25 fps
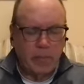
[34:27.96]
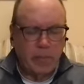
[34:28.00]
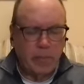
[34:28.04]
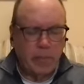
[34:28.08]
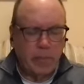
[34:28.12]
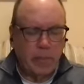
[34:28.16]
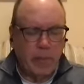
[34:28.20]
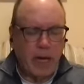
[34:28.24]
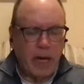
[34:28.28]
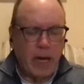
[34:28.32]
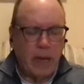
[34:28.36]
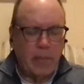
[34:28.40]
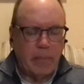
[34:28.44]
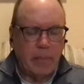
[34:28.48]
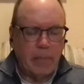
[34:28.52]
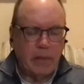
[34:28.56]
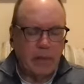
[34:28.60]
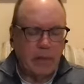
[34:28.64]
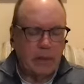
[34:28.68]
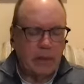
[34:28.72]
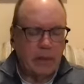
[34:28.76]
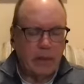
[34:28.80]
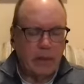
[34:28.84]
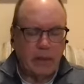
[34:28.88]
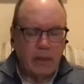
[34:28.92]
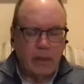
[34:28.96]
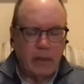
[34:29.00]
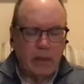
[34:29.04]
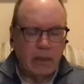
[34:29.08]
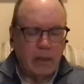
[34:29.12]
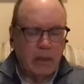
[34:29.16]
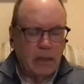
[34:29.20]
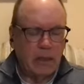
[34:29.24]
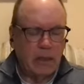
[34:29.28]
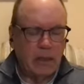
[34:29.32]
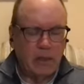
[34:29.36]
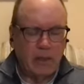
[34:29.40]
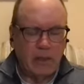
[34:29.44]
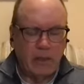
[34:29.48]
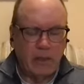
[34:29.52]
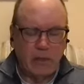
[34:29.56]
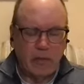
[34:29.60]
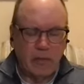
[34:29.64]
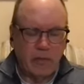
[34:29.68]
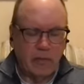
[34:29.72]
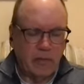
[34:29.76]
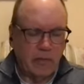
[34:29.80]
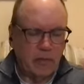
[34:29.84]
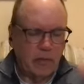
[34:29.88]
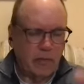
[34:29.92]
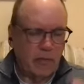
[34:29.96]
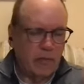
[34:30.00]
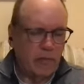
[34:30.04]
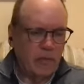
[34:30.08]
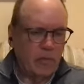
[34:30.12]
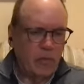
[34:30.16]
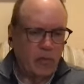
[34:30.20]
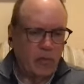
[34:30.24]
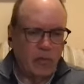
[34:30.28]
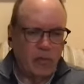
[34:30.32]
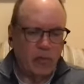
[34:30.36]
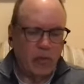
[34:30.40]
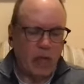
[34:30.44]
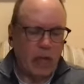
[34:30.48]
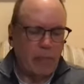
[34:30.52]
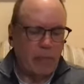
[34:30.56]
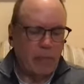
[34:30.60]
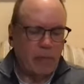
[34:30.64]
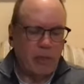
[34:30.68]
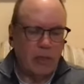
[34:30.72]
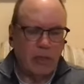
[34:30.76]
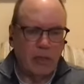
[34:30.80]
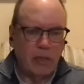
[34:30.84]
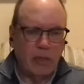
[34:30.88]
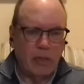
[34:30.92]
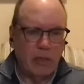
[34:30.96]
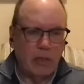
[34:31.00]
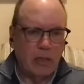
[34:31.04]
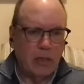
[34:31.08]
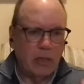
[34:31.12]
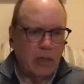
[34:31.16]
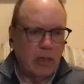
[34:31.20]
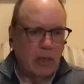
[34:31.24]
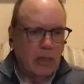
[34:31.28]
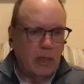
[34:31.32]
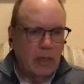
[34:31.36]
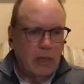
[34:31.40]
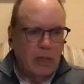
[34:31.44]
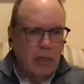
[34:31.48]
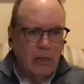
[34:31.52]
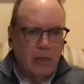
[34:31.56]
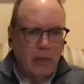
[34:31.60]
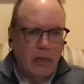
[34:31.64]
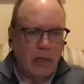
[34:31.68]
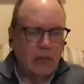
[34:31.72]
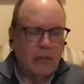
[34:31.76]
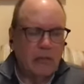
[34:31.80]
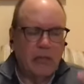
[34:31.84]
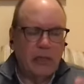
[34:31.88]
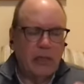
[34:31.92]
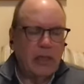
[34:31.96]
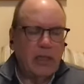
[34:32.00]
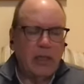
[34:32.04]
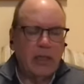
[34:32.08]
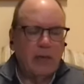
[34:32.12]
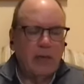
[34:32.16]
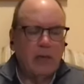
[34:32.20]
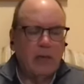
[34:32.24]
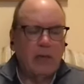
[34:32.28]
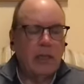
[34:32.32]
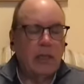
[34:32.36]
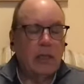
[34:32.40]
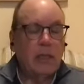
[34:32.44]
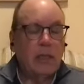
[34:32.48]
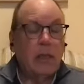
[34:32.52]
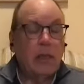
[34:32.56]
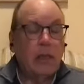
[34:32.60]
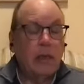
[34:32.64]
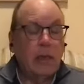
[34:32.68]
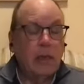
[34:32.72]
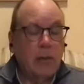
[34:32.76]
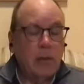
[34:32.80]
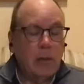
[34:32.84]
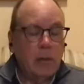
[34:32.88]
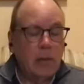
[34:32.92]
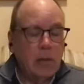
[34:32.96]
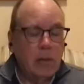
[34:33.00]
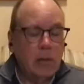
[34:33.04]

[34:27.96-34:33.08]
popped, you know, and I just f- dropped into all of a sudden it was like, oh,